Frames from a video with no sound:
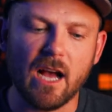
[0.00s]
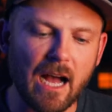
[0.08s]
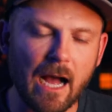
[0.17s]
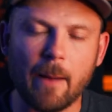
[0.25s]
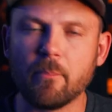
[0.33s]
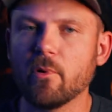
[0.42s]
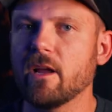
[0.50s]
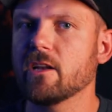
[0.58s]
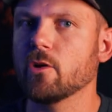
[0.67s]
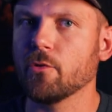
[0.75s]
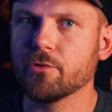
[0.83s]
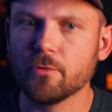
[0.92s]

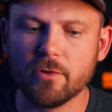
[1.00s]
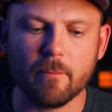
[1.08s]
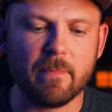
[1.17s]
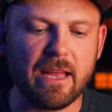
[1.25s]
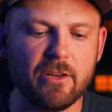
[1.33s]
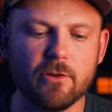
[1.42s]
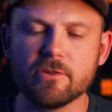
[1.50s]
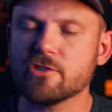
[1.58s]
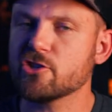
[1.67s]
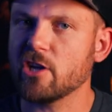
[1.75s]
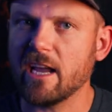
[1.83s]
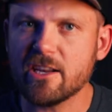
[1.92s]
operate, go through the menus,
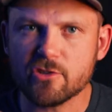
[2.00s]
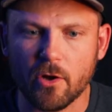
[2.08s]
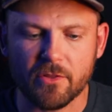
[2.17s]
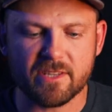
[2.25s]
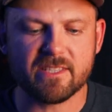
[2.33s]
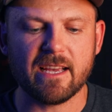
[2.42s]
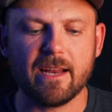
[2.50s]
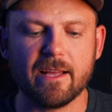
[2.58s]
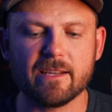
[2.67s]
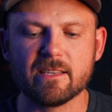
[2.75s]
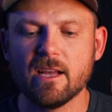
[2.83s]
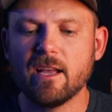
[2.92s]
change all the
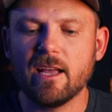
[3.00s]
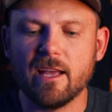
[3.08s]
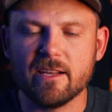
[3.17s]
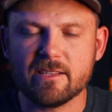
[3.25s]
settings. It